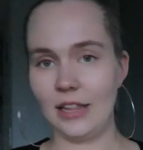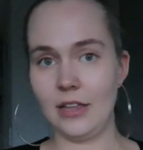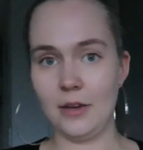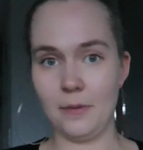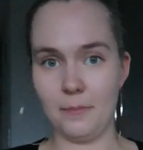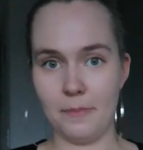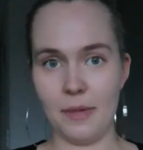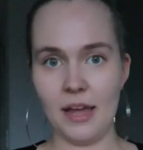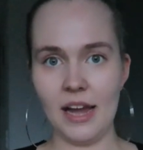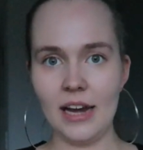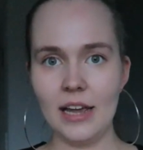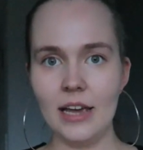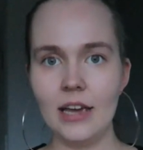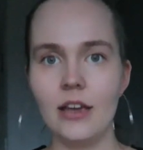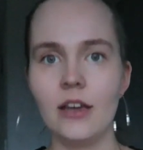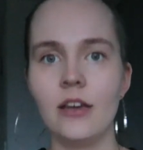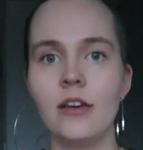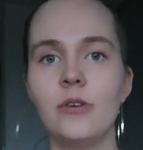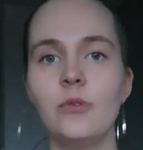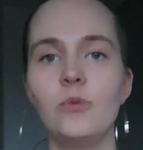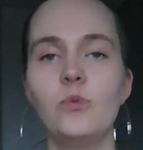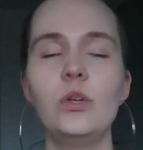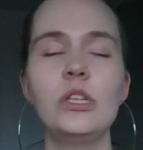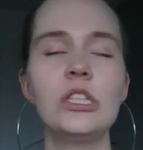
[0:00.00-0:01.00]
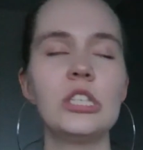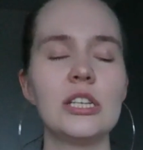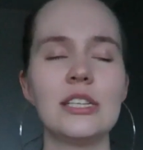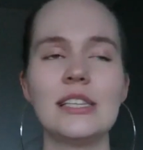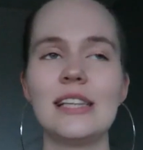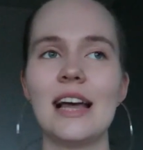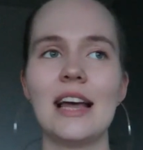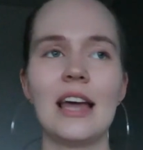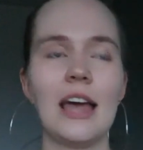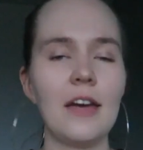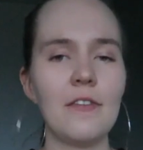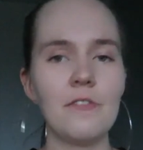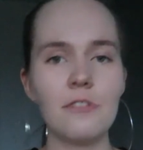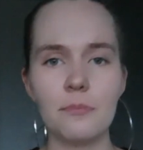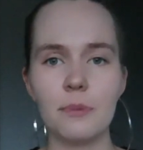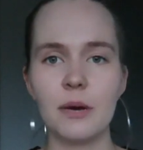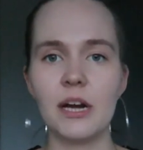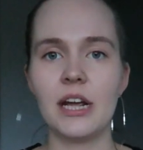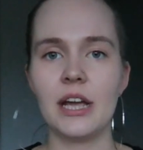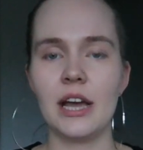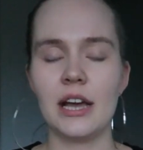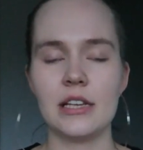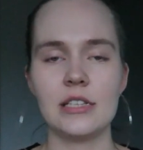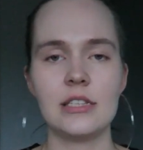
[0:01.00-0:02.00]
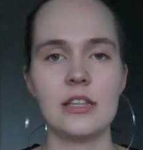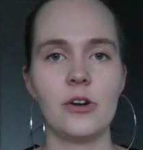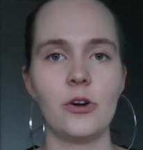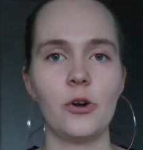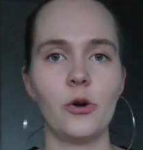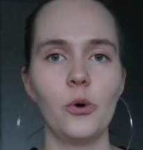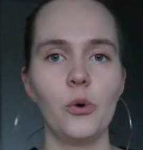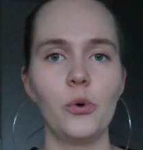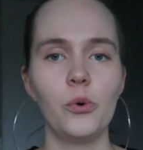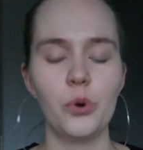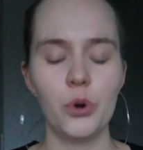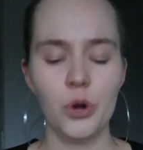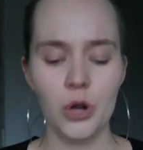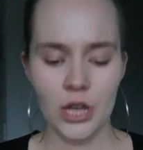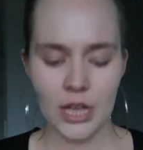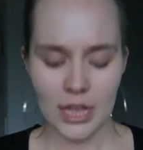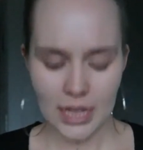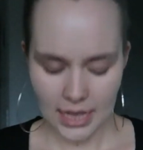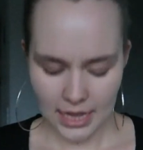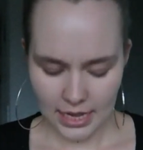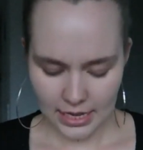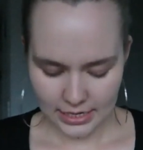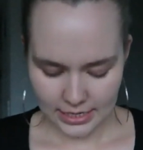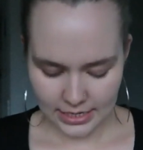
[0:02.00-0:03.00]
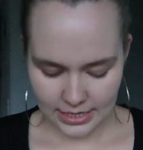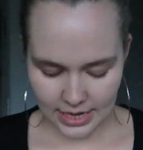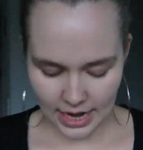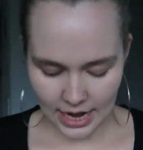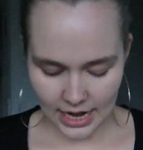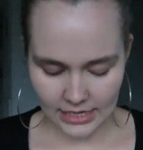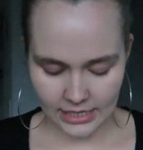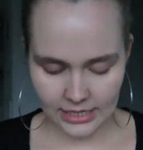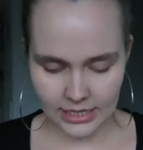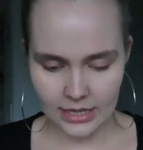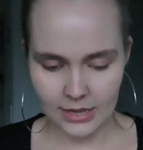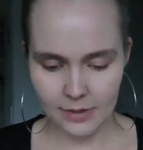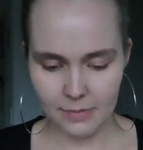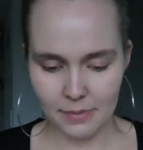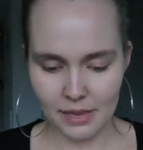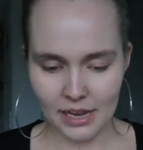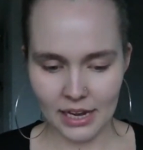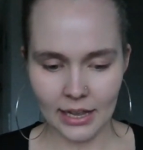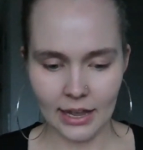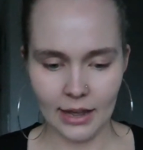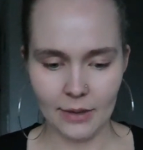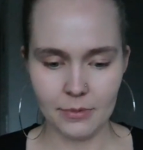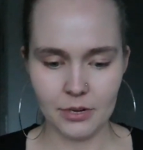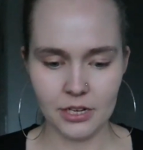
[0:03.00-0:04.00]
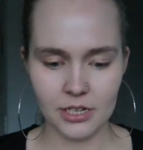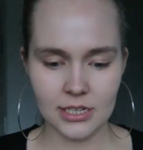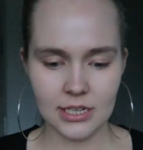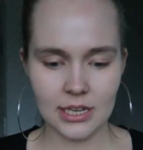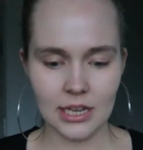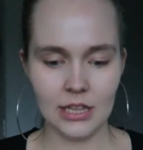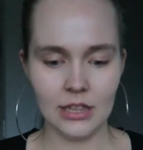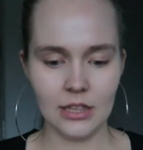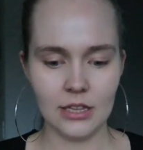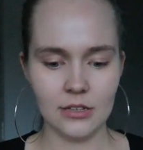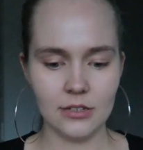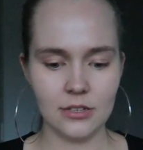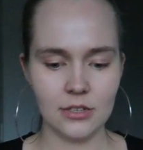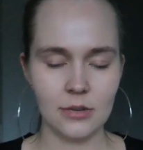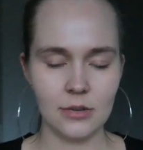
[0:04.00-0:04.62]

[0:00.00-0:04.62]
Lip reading: their belly, which is like everybody has their own size in the belly. I'm not saying there's